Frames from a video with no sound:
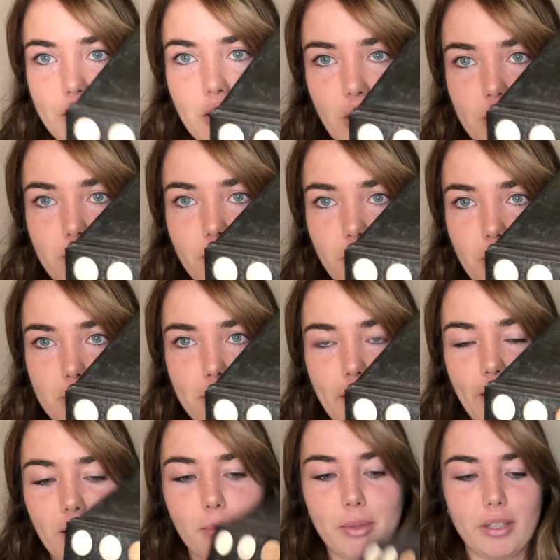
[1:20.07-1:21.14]
just for the
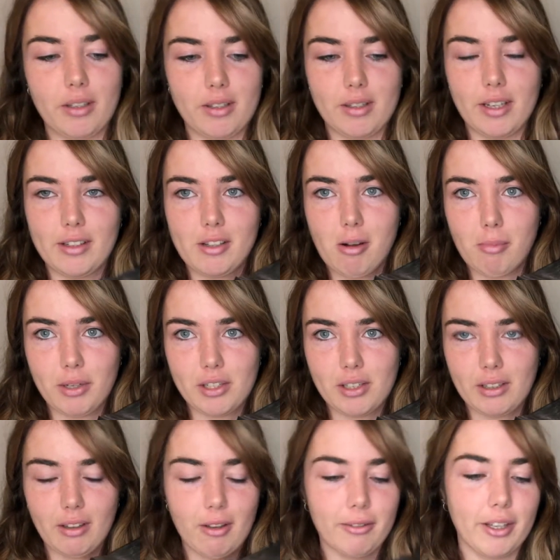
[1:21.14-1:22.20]
black because that's how much I
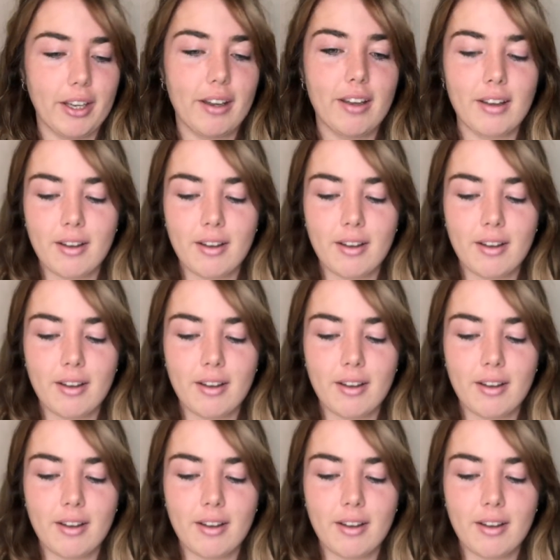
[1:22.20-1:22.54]
love it,